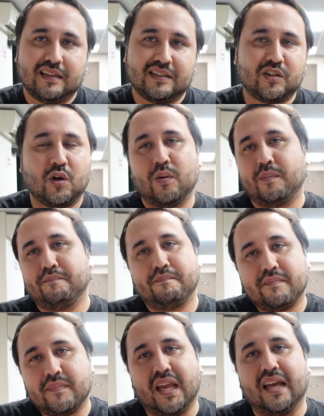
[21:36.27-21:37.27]
So
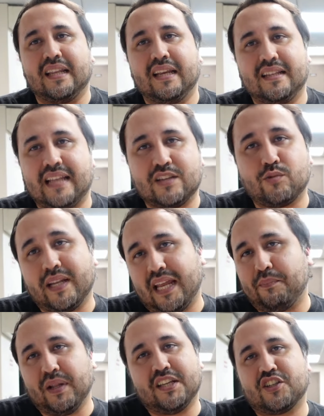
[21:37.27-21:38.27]
yeah, they, that's why they
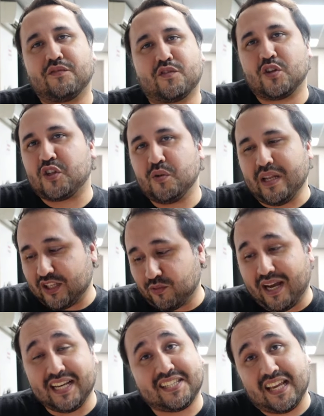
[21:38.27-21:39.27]
play shifter too. That's
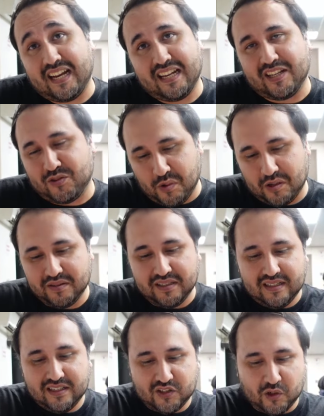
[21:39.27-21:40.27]
why I sided as well.
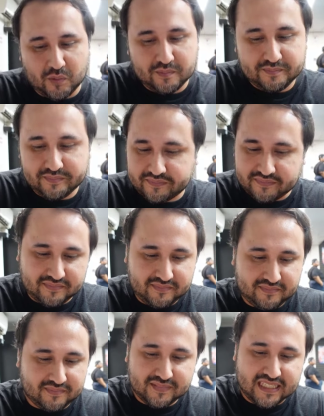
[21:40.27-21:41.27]
So
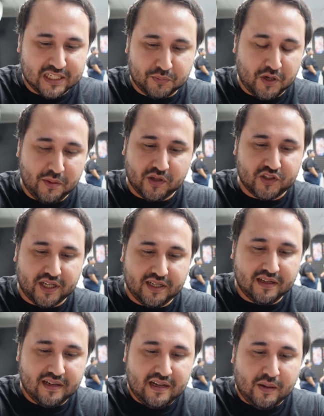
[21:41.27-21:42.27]
that's pretty much it.
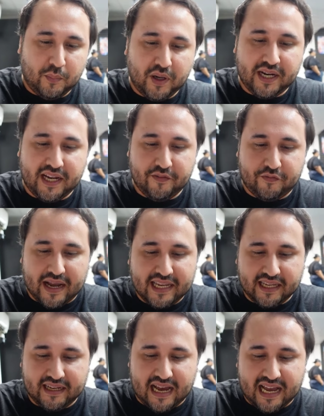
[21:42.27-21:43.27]
But if I
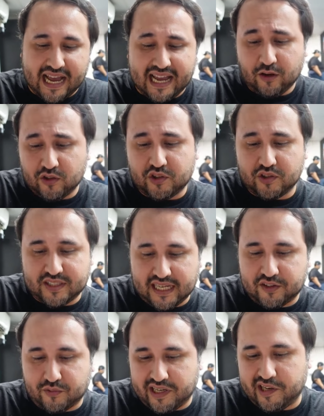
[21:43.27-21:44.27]
can, I, I also
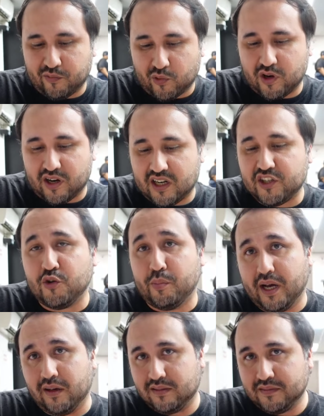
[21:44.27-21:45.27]
side for any on you belt,